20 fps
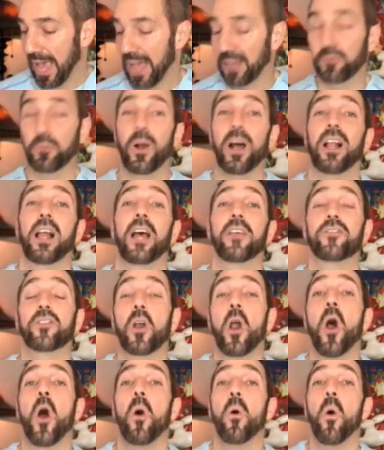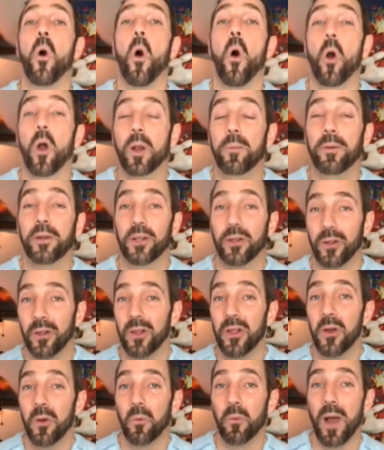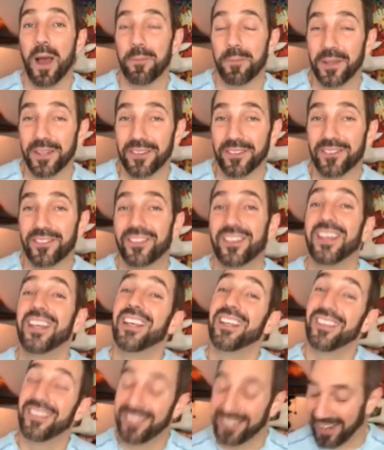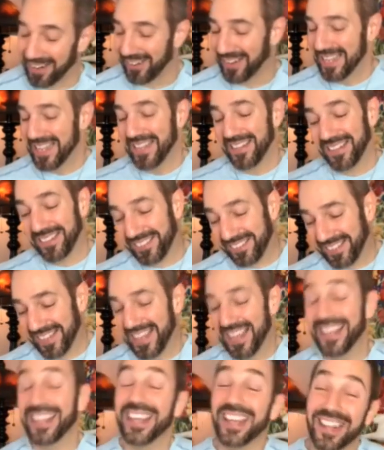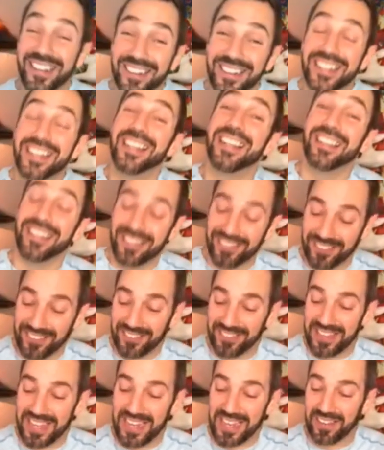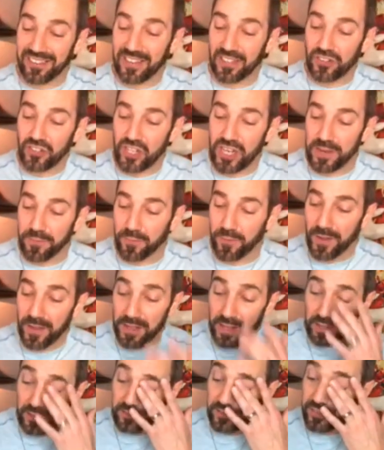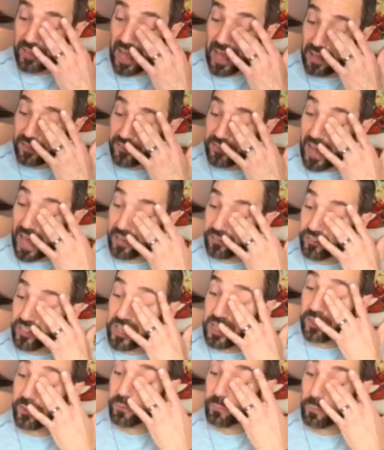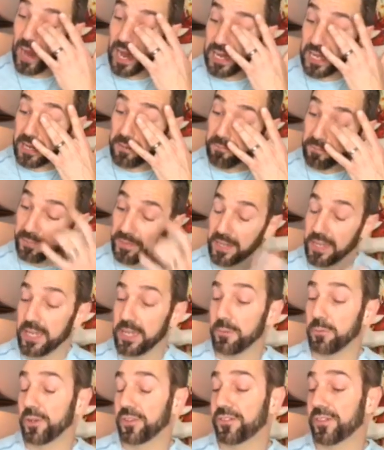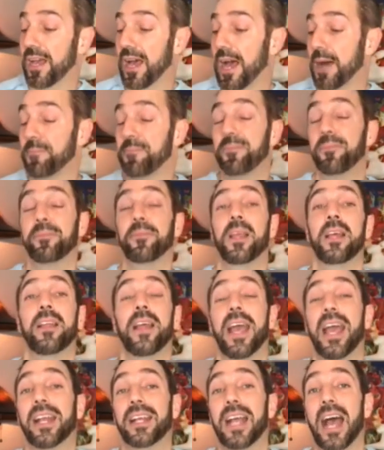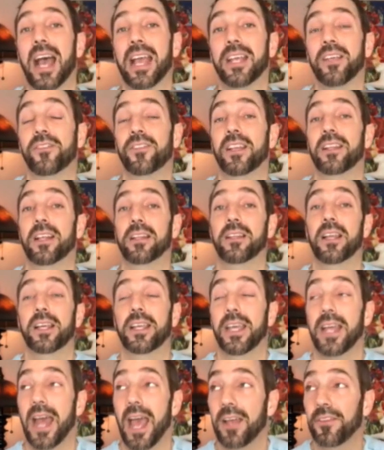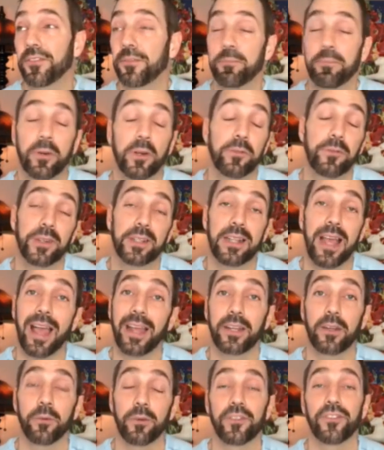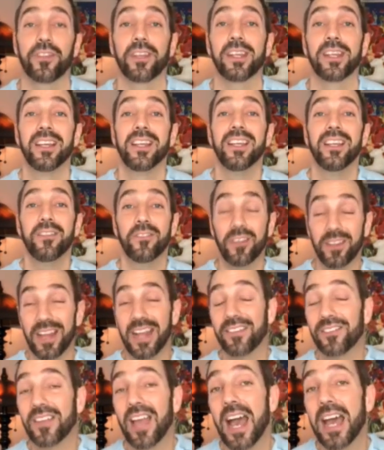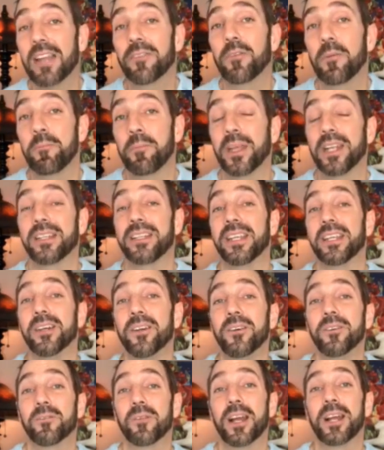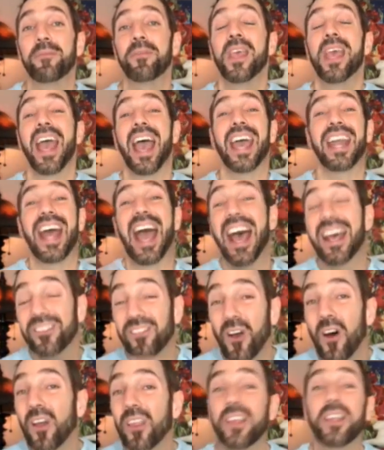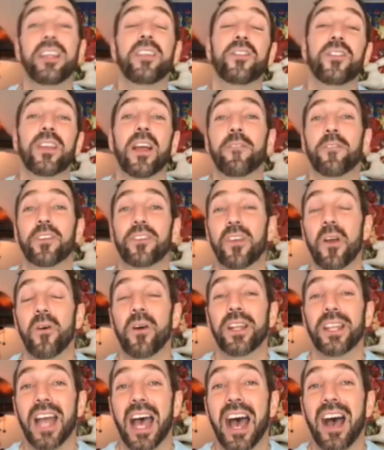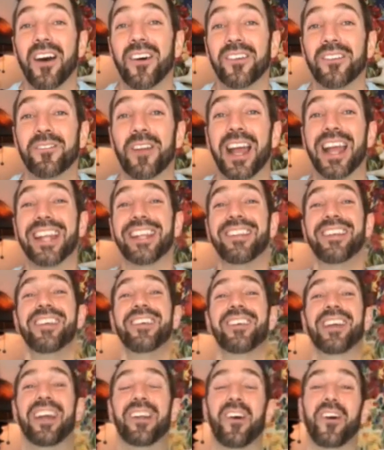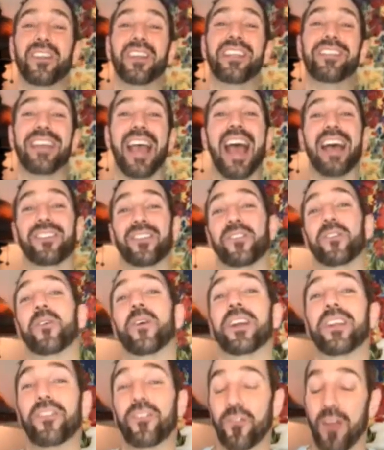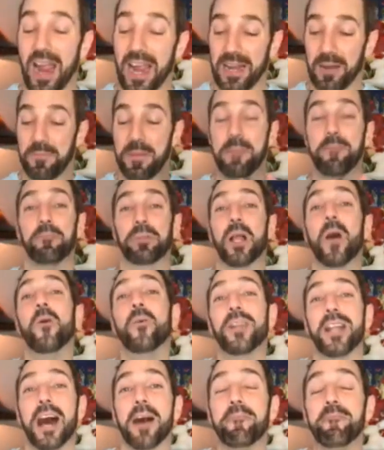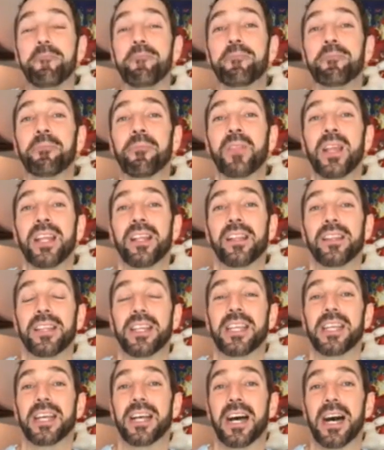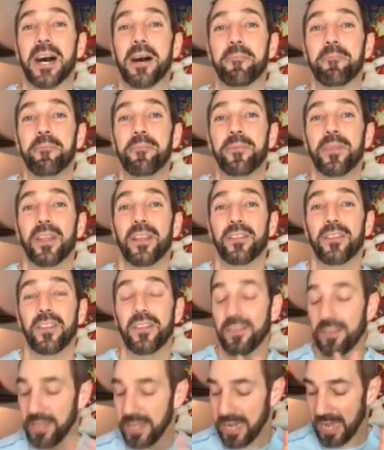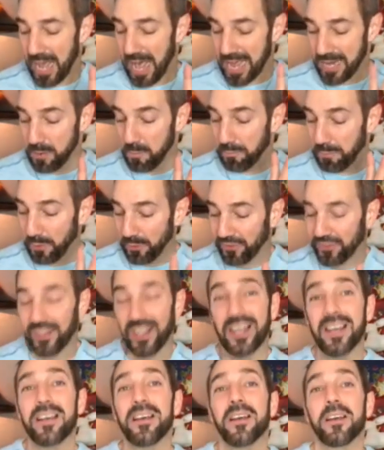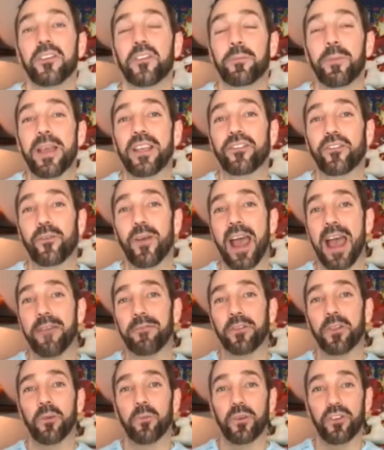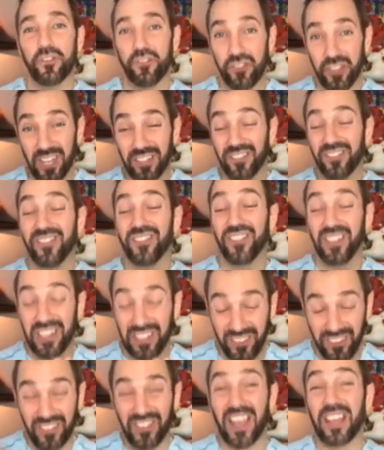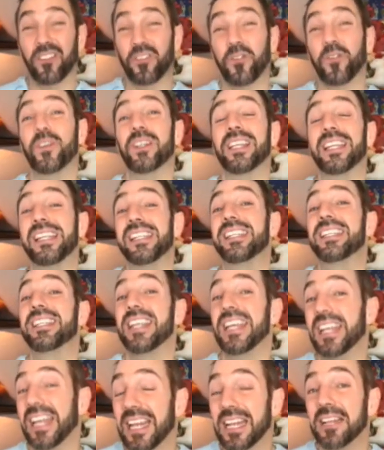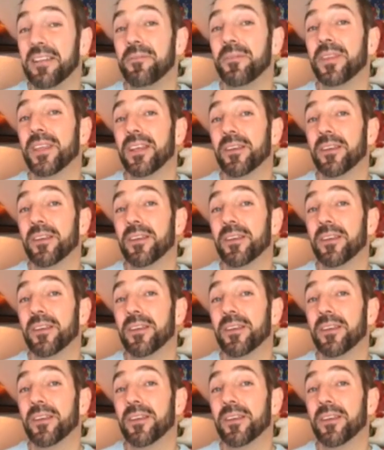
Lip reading: as well as co-orbital weapons. So this, yeah, this is the chief, Sashith Reddy. He was a head guy. He's saying that, like, it has perfect accuracy. So that's kind of a big deal, right? And as all of this stuff is going down, right, we've got all these asteroids trying to be blown up. The Hayabusa spacecraft, which just successfully did it,